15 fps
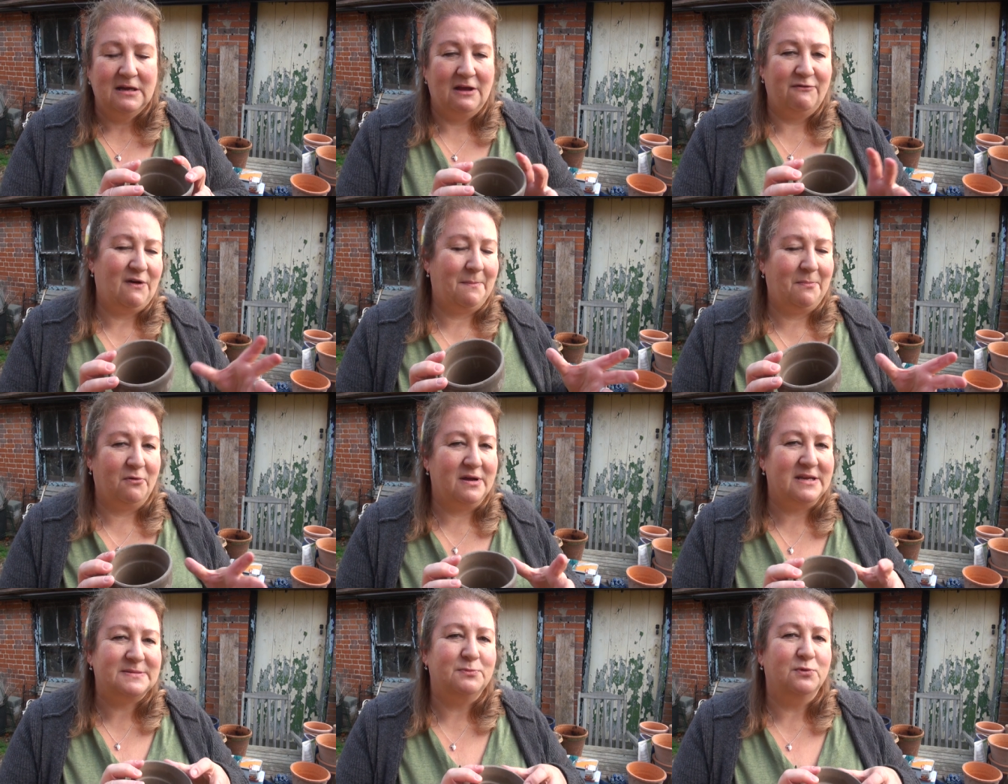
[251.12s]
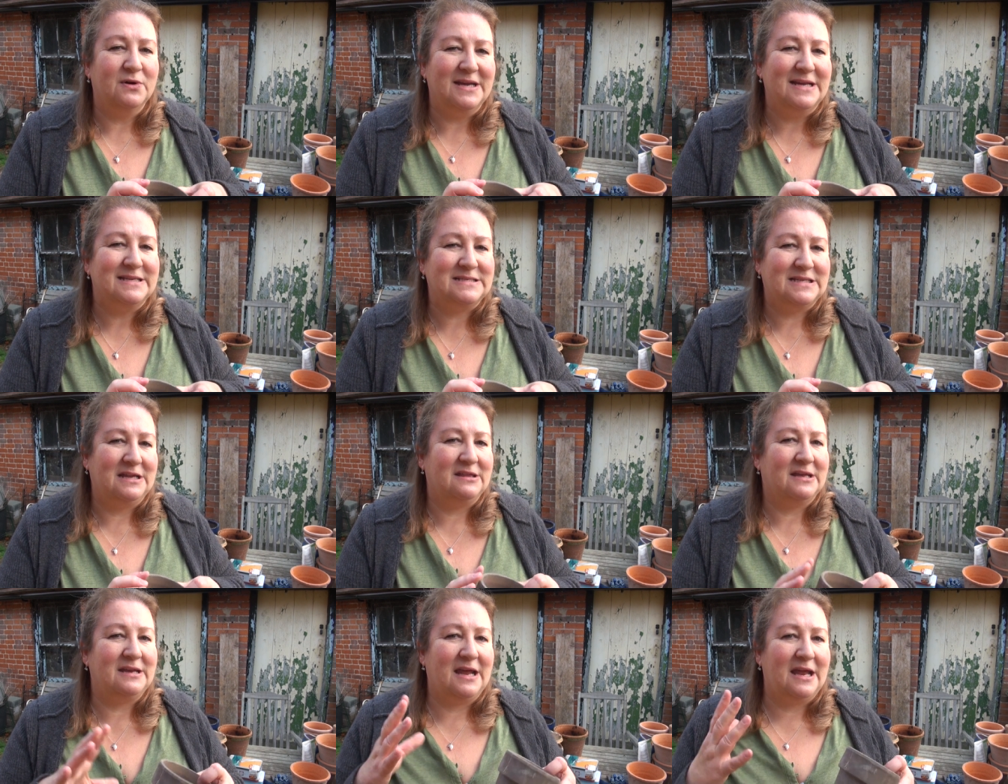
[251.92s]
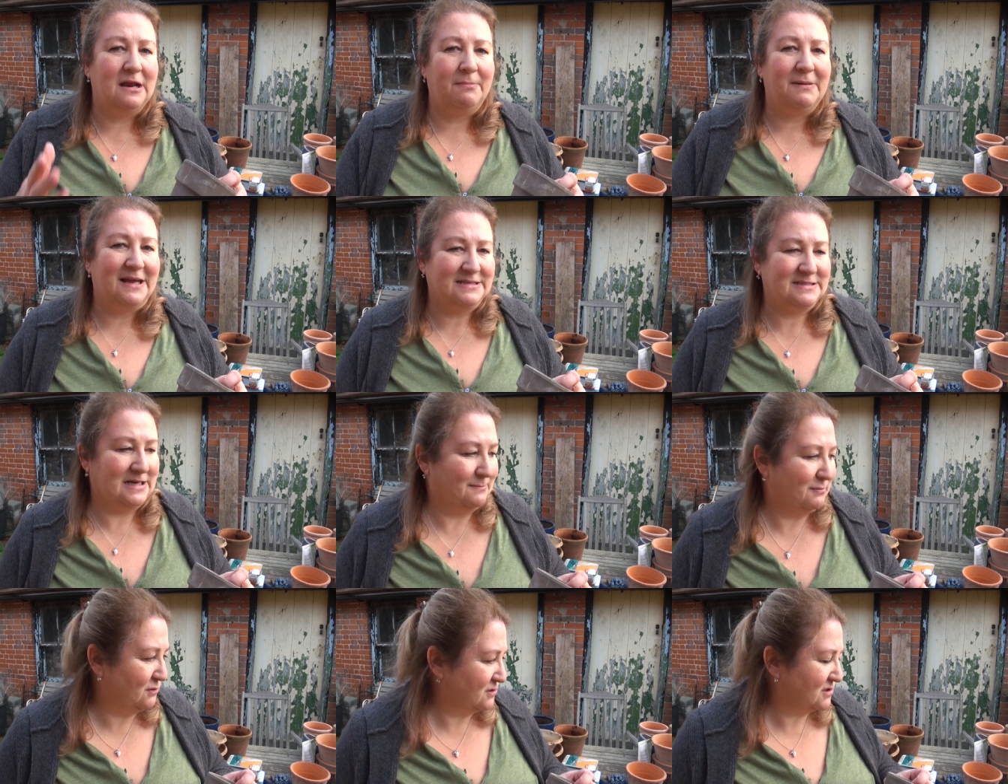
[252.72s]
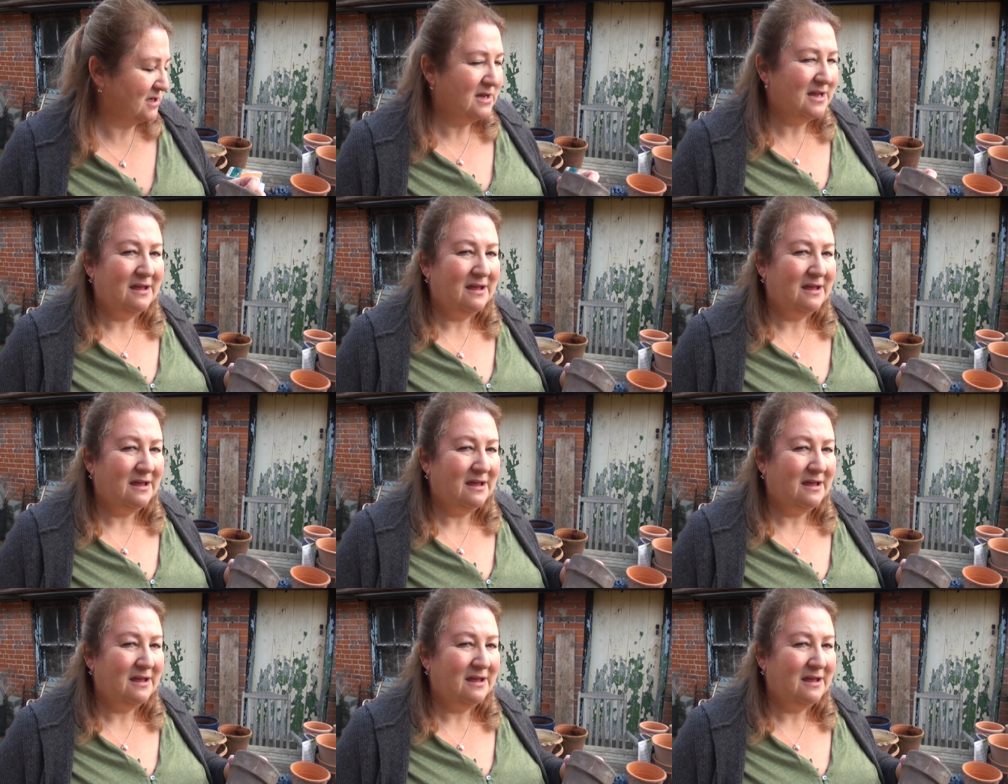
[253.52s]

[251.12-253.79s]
evaporates more easily than in a plastic pot